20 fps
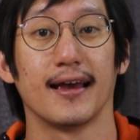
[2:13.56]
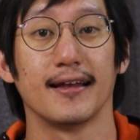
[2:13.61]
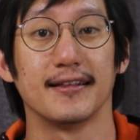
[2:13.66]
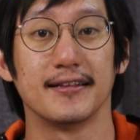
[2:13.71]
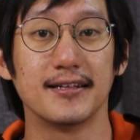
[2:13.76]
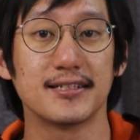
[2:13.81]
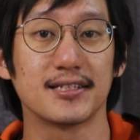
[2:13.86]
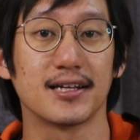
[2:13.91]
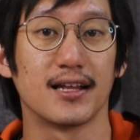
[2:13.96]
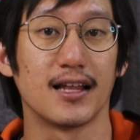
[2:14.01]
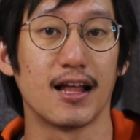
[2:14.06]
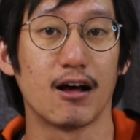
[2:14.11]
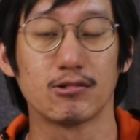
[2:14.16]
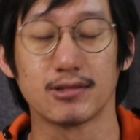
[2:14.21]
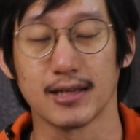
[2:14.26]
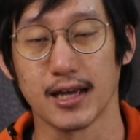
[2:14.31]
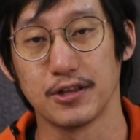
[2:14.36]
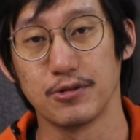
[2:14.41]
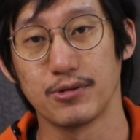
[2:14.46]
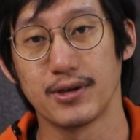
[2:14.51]
And this
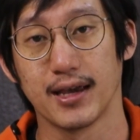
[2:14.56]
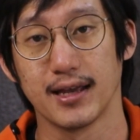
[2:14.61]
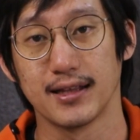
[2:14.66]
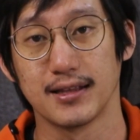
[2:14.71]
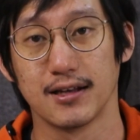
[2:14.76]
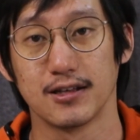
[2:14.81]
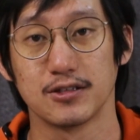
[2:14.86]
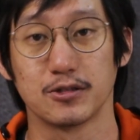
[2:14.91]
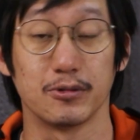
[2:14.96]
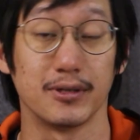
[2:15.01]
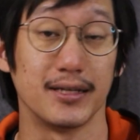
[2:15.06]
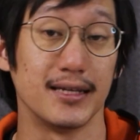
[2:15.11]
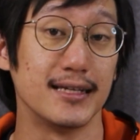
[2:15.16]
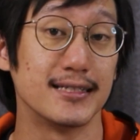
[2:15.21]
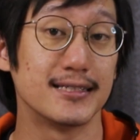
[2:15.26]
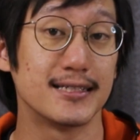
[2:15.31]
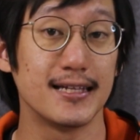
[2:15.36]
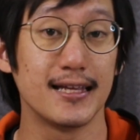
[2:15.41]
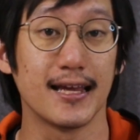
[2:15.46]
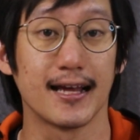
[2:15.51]
allows educators to
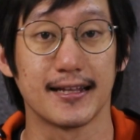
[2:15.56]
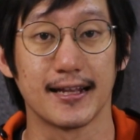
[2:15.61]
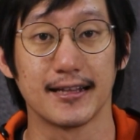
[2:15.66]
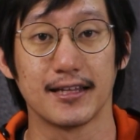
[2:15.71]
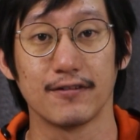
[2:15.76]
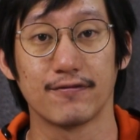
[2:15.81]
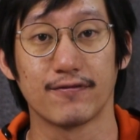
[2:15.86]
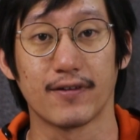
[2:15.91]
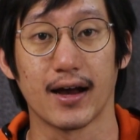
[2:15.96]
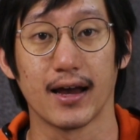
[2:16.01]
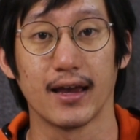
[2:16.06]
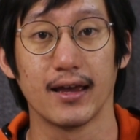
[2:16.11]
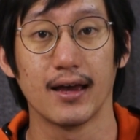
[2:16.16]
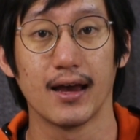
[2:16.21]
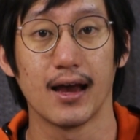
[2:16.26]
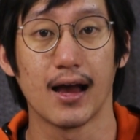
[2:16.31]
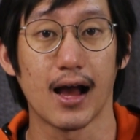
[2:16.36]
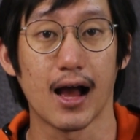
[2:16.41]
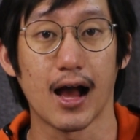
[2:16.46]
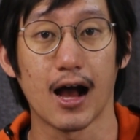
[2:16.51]
easily identify
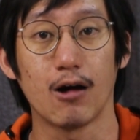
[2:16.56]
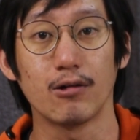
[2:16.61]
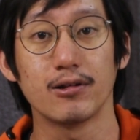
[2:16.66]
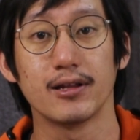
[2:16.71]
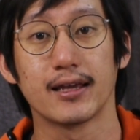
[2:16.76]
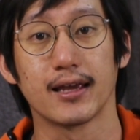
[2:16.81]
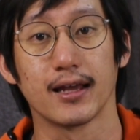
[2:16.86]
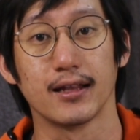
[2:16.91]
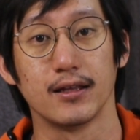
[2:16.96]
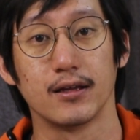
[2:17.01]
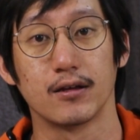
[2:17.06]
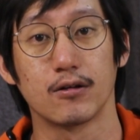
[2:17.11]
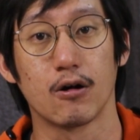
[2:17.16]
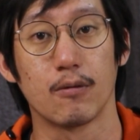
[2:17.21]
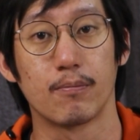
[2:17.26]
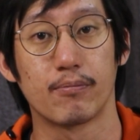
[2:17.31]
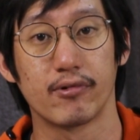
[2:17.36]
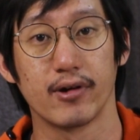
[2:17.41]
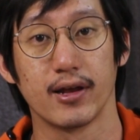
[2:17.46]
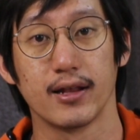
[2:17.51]
how they can
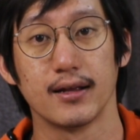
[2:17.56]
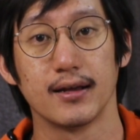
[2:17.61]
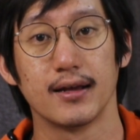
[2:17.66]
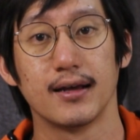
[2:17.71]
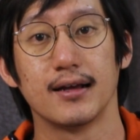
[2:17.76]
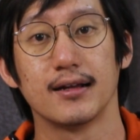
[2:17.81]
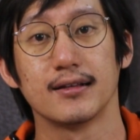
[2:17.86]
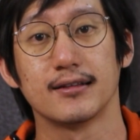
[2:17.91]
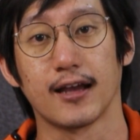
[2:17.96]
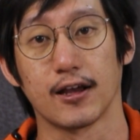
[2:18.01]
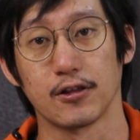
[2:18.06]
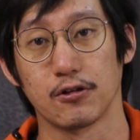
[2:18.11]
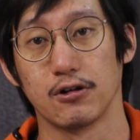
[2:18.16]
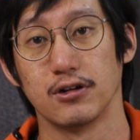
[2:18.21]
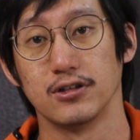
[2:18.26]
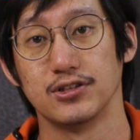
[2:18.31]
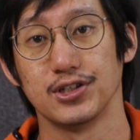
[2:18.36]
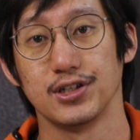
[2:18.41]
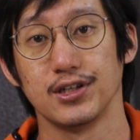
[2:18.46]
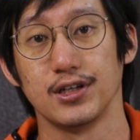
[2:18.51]
incorporate
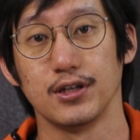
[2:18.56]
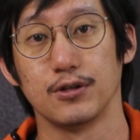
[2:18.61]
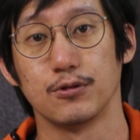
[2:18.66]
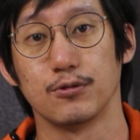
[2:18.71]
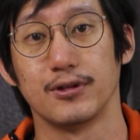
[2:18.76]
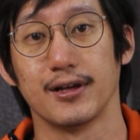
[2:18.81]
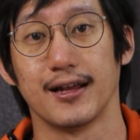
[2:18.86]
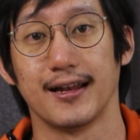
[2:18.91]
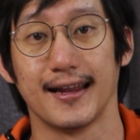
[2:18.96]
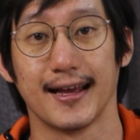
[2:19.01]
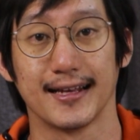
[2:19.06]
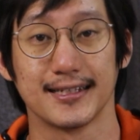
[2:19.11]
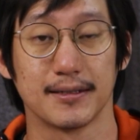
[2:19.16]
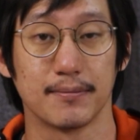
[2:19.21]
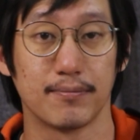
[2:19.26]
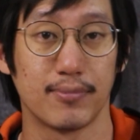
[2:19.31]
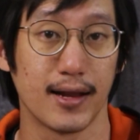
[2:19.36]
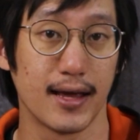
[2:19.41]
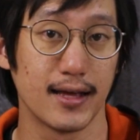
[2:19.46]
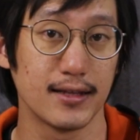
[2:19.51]
technology into their
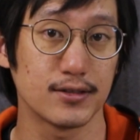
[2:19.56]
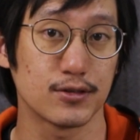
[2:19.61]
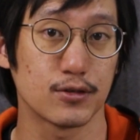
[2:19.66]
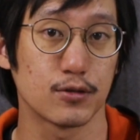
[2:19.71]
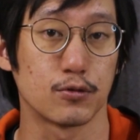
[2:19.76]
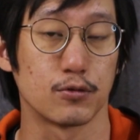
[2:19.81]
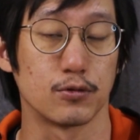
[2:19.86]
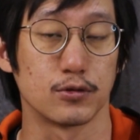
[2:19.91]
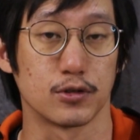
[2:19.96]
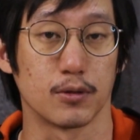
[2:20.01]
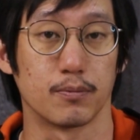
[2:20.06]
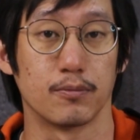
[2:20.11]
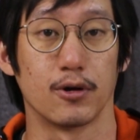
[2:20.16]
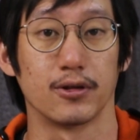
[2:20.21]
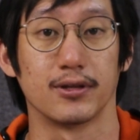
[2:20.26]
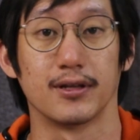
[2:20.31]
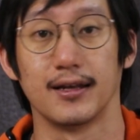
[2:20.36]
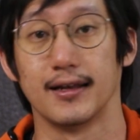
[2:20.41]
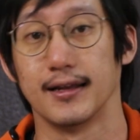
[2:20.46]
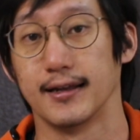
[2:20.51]
lesson plans to
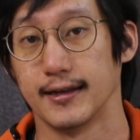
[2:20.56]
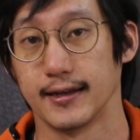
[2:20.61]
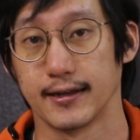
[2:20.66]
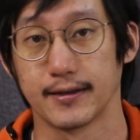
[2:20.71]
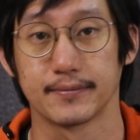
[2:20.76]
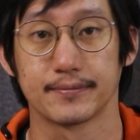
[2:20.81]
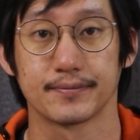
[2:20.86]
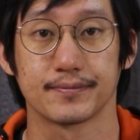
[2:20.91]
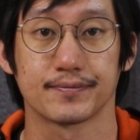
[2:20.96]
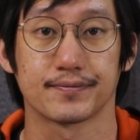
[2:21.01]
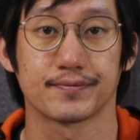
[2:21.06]
support the learning.